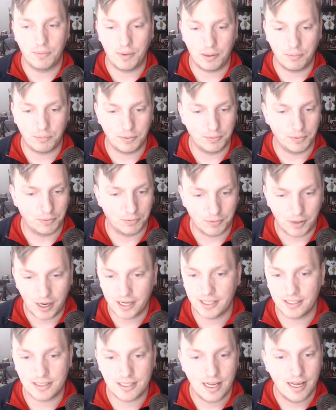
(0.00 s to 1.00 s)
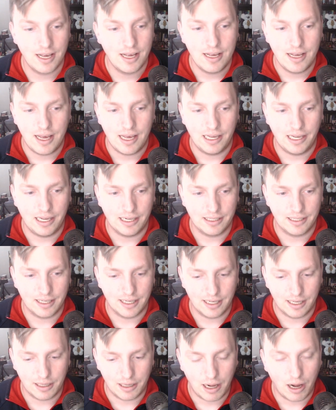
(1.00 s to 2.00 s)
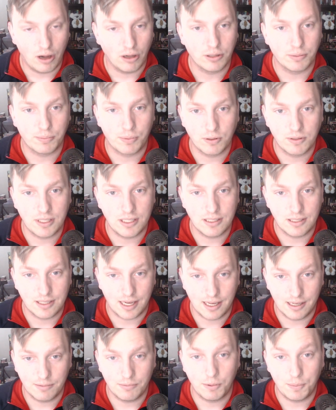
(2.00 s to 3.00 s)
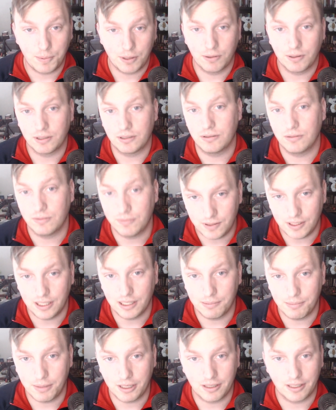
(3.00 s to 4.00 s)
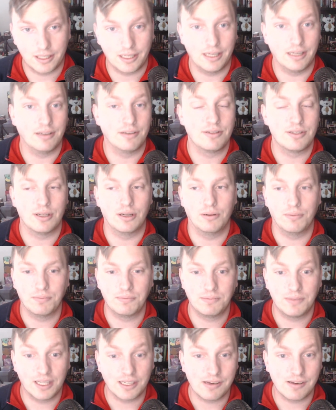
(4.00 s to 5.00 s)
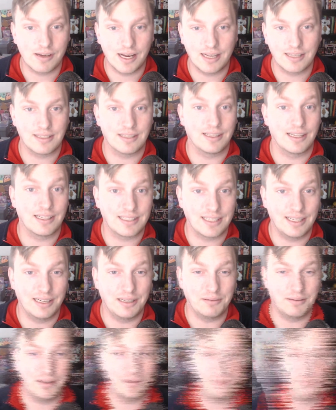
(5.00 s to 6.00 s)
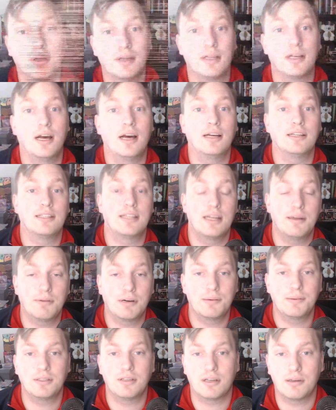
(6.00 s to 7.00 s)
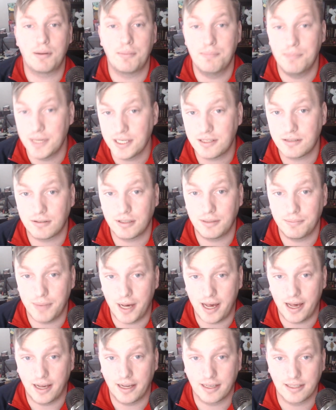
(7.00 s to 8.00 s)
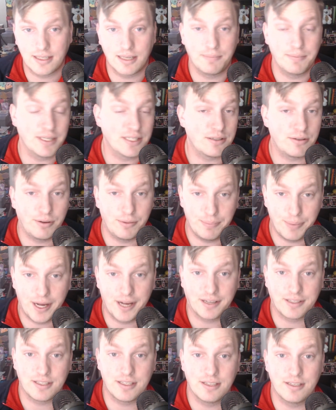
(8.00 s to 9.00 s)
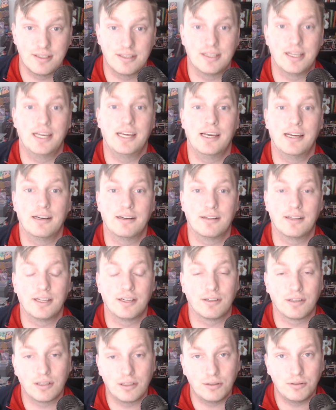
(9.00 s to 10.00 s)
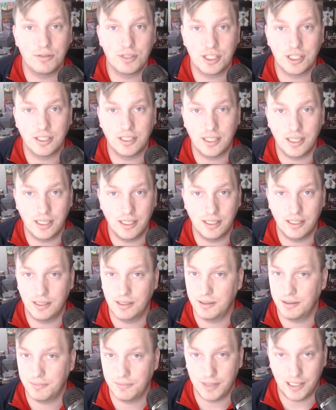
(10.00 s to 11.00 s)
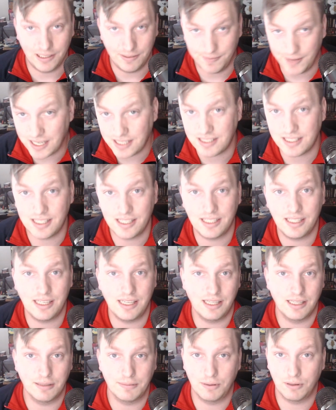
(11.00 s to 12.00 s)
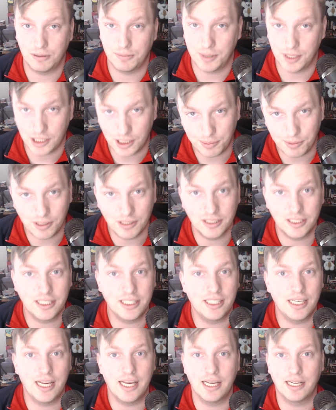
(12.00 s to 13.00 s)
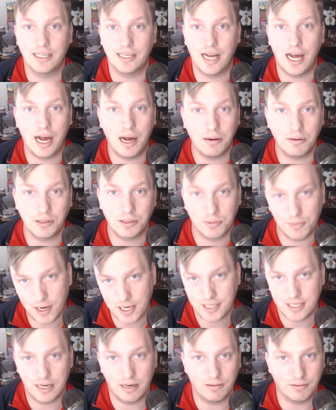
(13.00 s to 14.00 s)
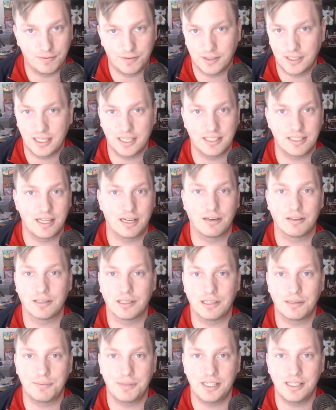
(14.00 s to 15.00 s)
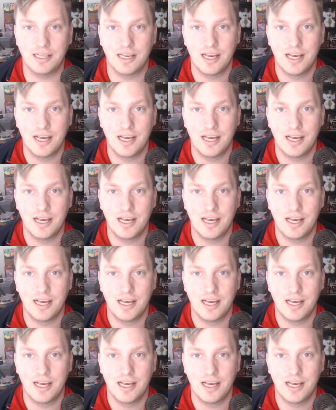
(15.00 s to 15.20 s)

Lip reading: We will run it, and all the proceeds, again, will be going to Feeding America. So thank you, guys. Let's get into it. Today we're going to be talking about mystery bags and mystery boxes and their inclusion in investing in the Pokemon community and how to watch out for things that aren't going to be